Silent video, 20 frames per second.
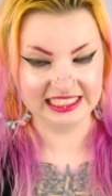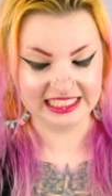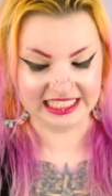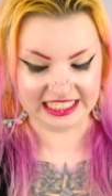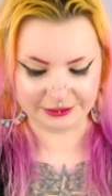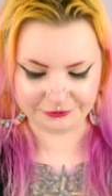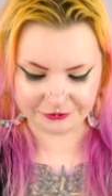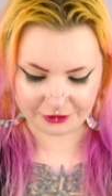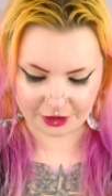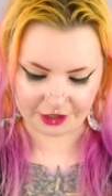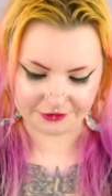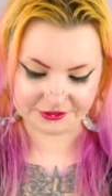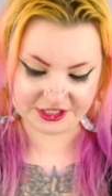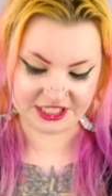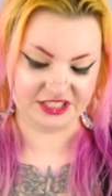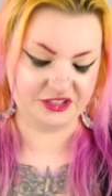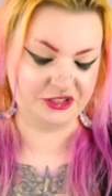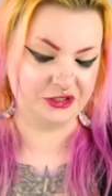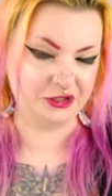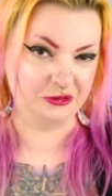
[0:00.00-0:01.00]
evolves
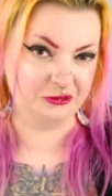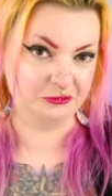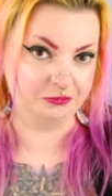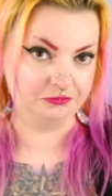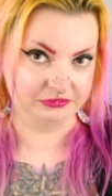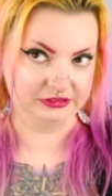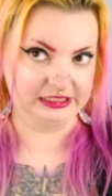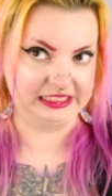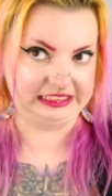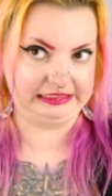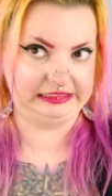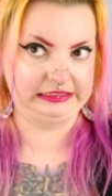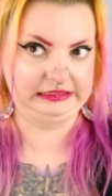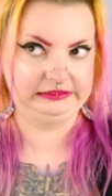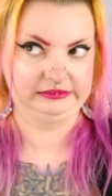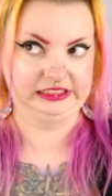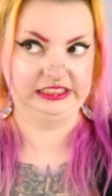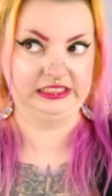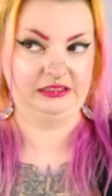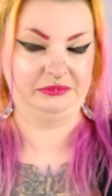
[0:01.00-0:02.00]
into like
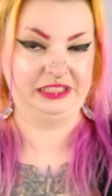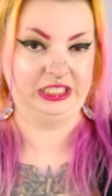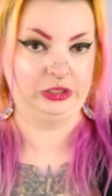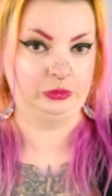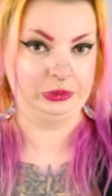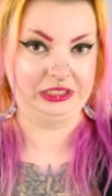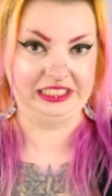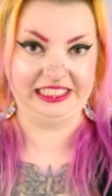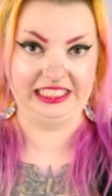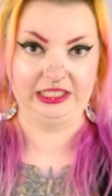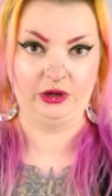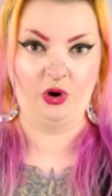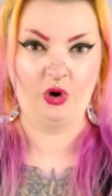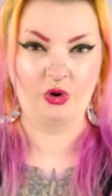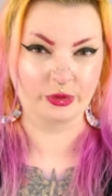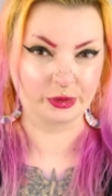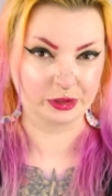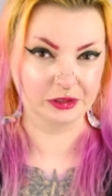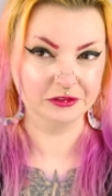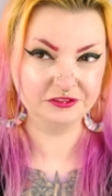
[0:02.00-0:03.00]
something really
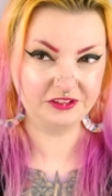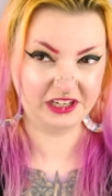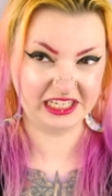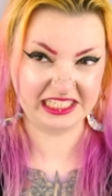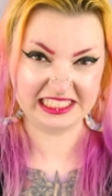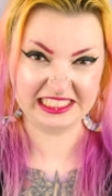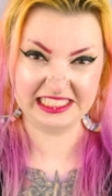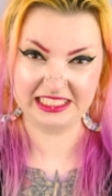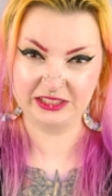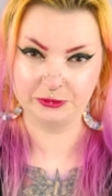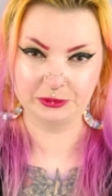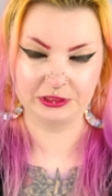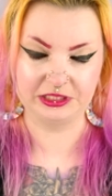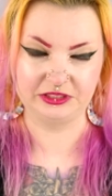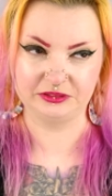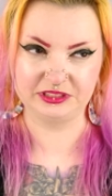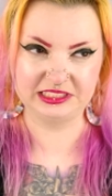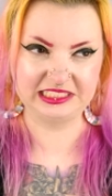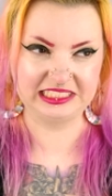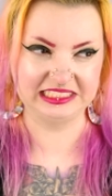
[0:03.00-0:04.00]
horrifying when you
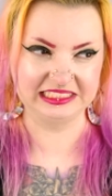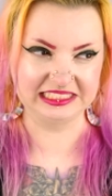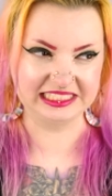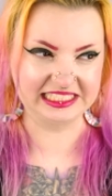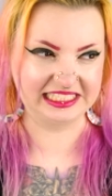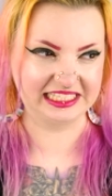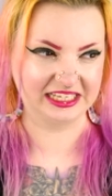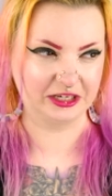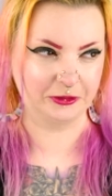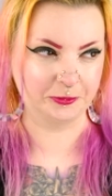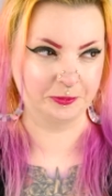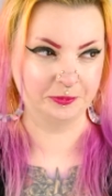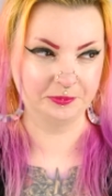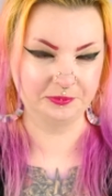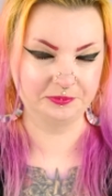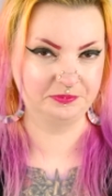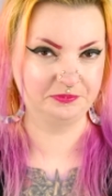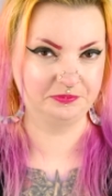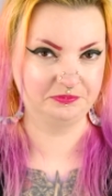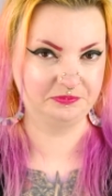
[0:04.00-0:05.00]
see like how
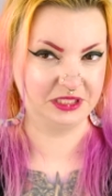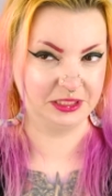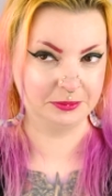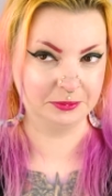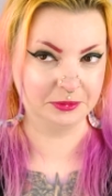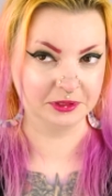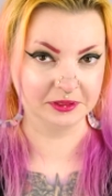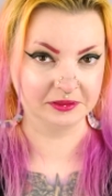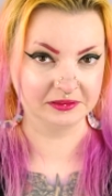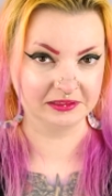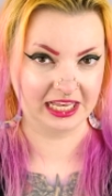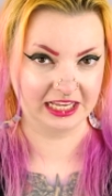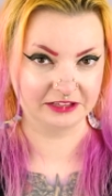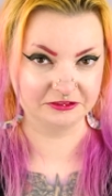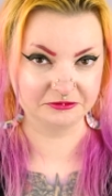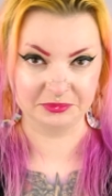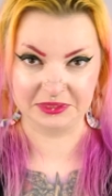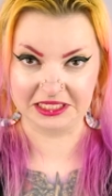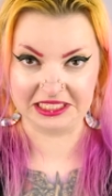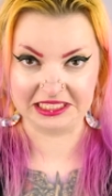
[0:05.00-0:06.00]
people
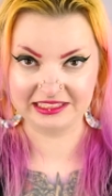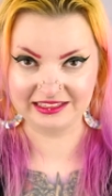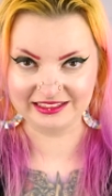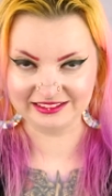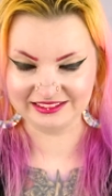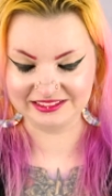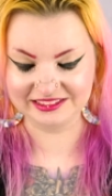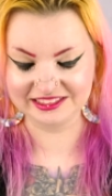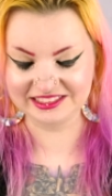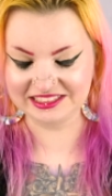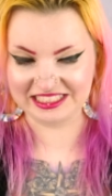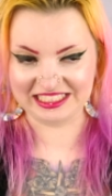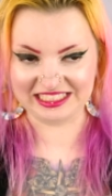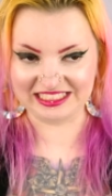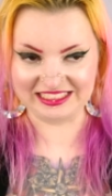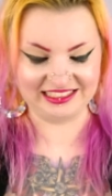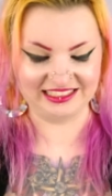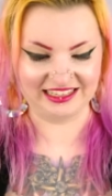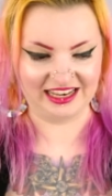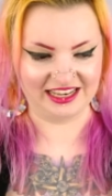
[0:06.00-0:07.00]
have been killed.
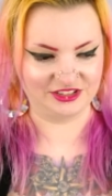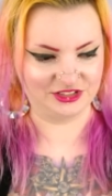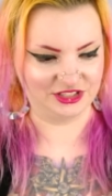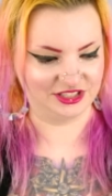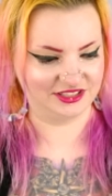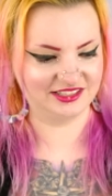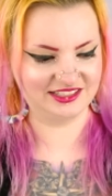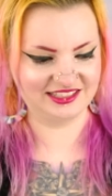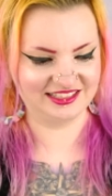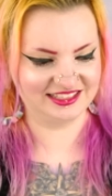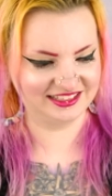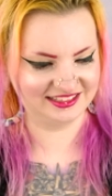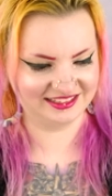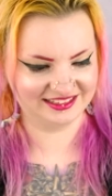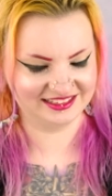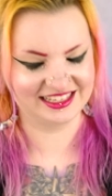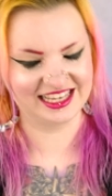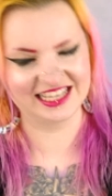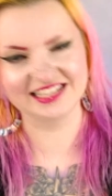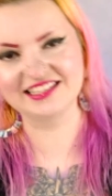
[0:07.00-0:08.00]
And I just,
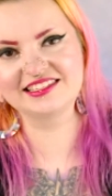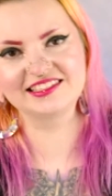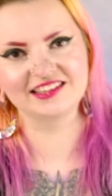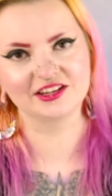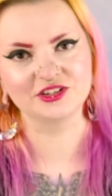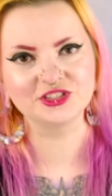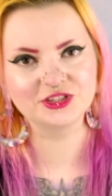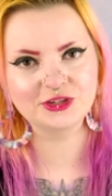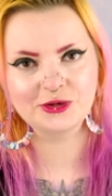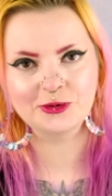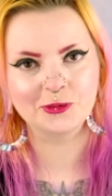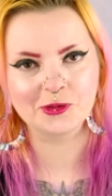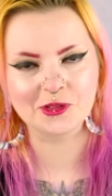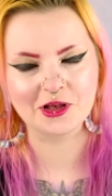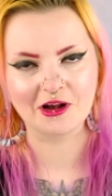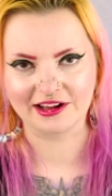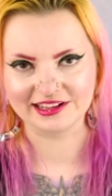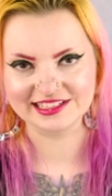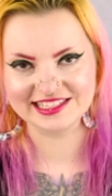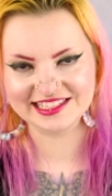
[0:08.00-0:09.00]
it's such a cool
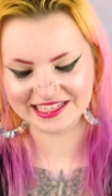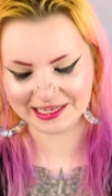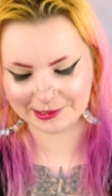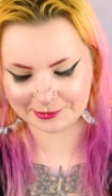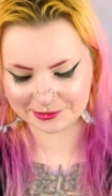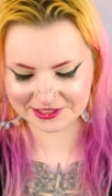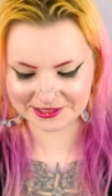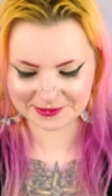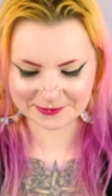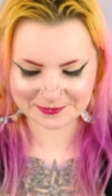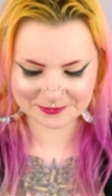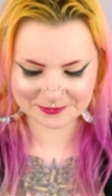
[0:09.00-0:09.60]
concept.